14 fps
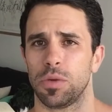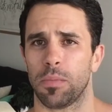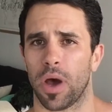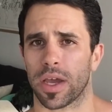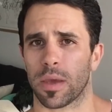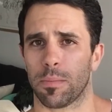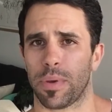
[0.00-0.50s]

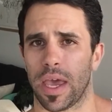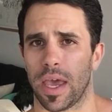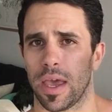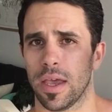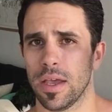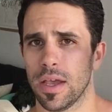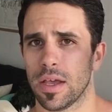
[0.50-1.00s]
might
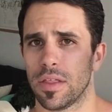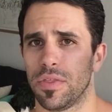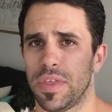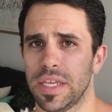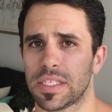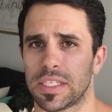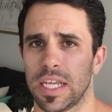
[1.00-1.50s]
compare
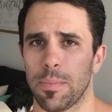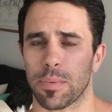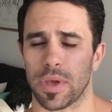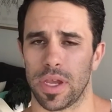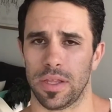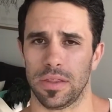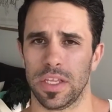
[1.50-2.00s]
this dip
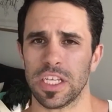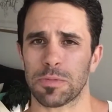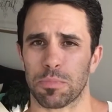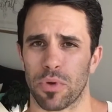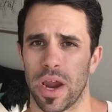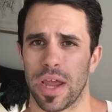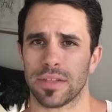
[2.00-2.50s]
in this
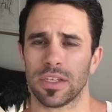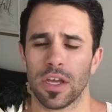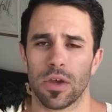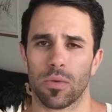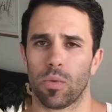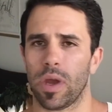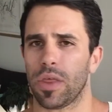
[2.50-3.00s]
brand
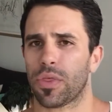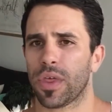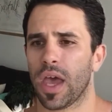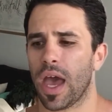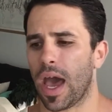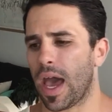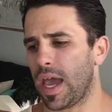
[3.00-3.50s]
with
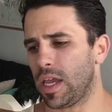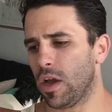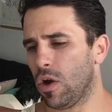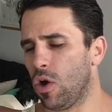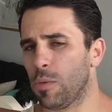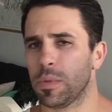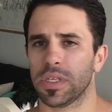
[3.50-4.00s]
a
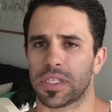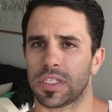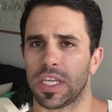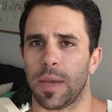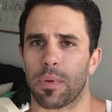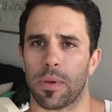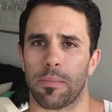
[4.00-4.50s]
hummus
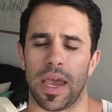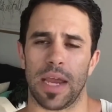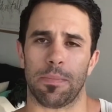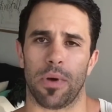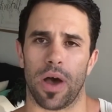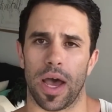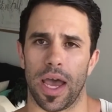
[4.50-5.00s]
dip made
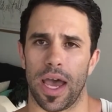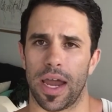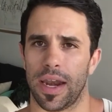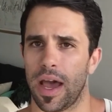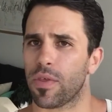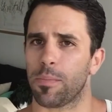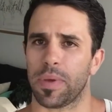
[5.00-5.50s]
by
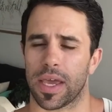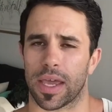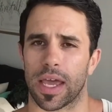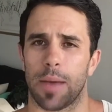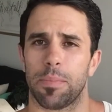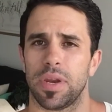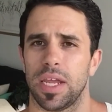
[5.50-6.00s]
another bigger
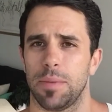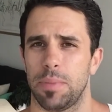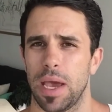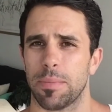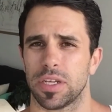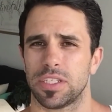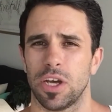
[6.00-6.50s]
company and be
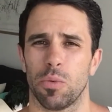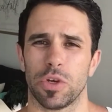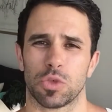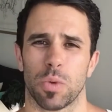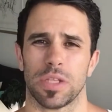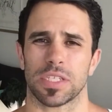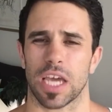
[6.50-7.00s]
able to tell
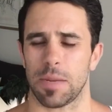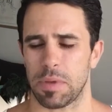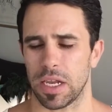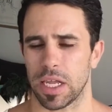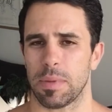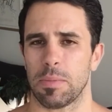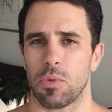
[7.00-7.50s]
which one's going to be a
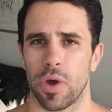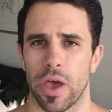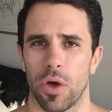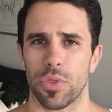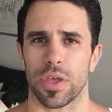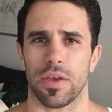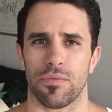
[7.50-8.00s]
little bit more
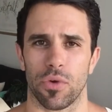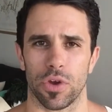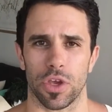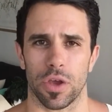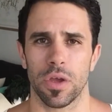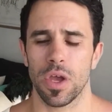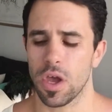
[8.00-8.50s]
healthier for
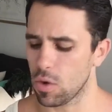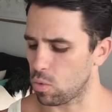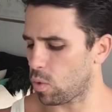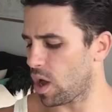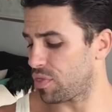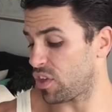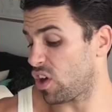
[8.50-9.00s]
you.
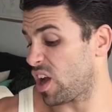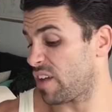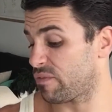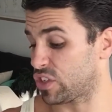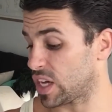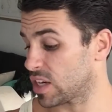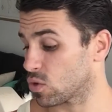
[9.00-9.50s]
One that
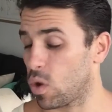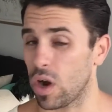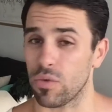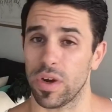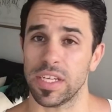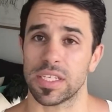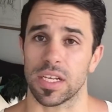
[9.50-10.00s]
I've done quite
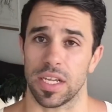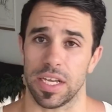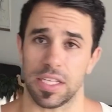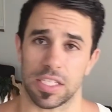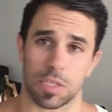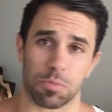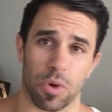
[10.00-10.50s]
recently
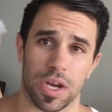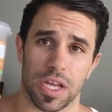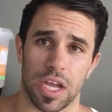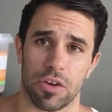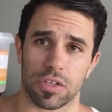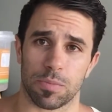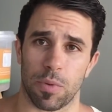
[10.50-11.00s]
is this brand
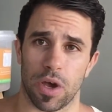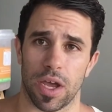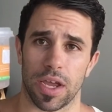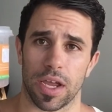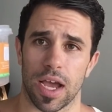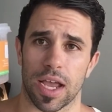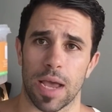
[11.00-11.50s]
here is
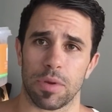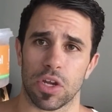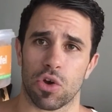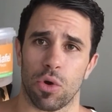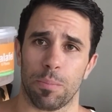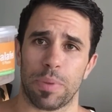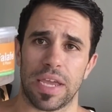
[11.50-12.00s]
by a company
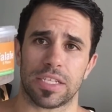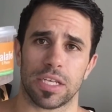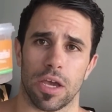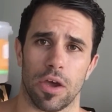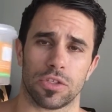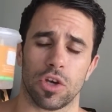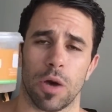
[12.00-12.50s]
called
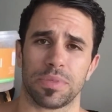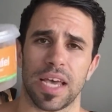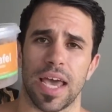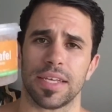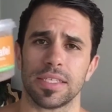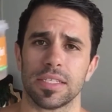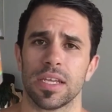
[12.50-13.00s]
BTO Top
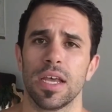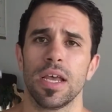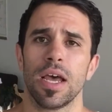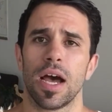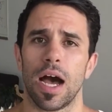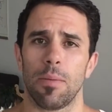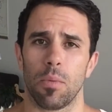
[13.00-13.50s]
Taste.
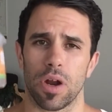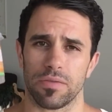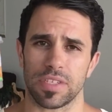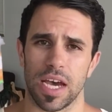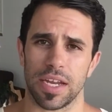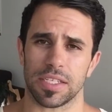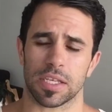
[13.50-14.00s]
What I've
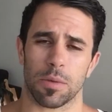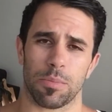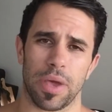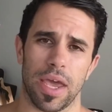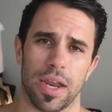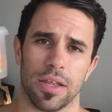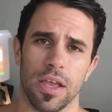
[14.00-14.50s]
done is
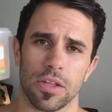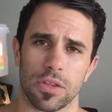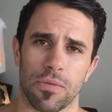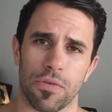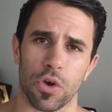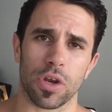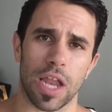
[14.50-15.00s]
compared the
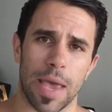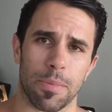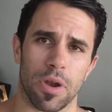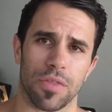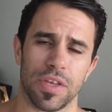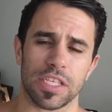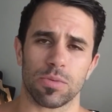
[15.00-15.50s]
food label
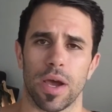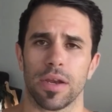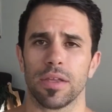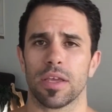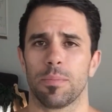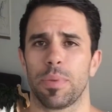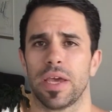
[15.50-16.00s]
on this one
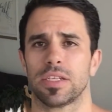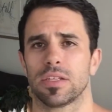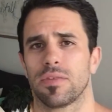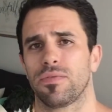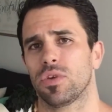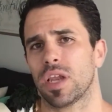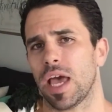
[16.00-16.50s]
compared to the
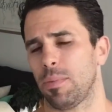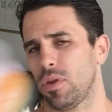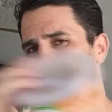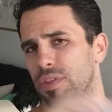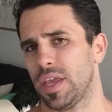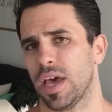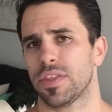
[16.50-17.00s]
food label
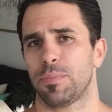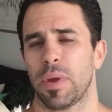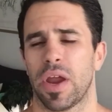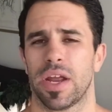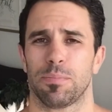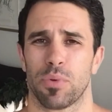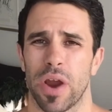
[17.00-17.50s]
on the other
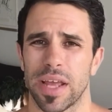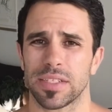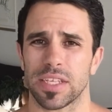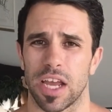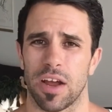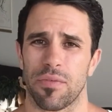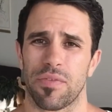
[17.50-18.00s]

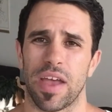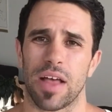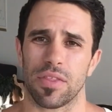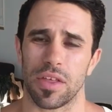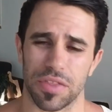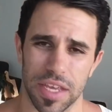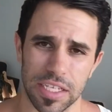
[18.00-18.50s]
brands, and I found
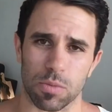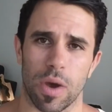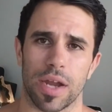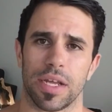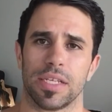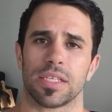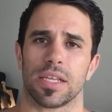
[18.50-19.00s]
that this
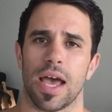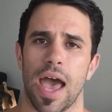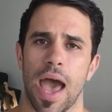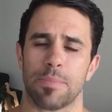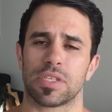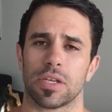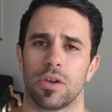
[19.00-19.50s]
one is
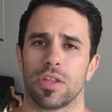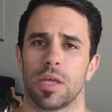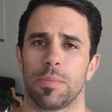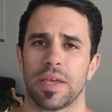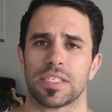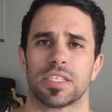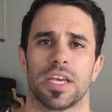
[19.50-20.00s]
absolutely
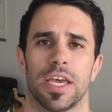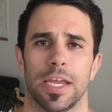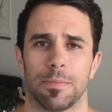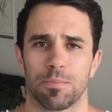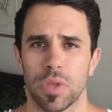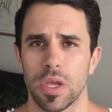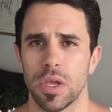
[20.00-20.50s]
the best to eat.
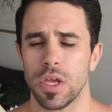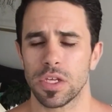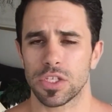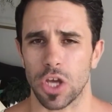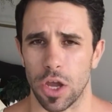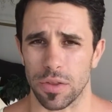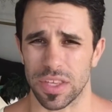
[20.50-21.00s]

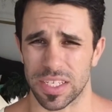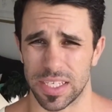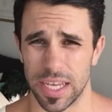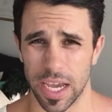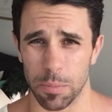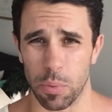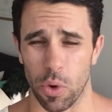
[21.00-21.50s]
So the
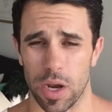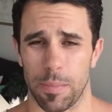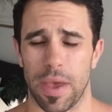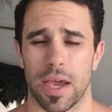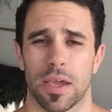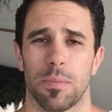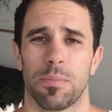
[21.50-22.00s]
second point
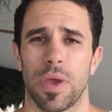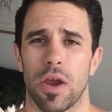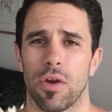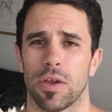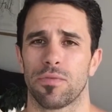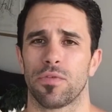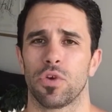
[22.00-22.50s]
about
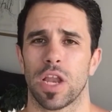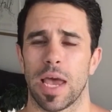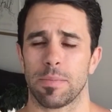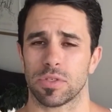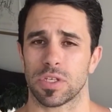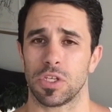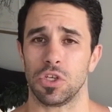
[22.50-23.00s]
comparing food
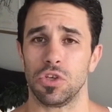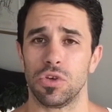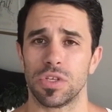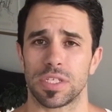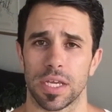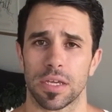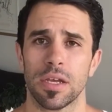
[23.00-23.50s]
labels and
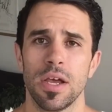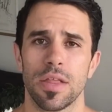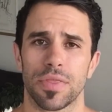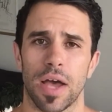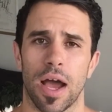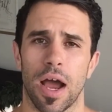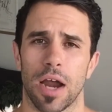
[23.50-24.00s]
using
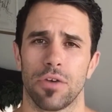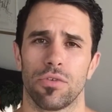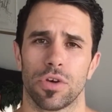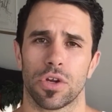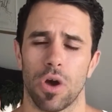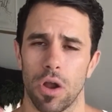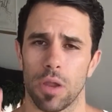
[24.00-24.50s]
the 100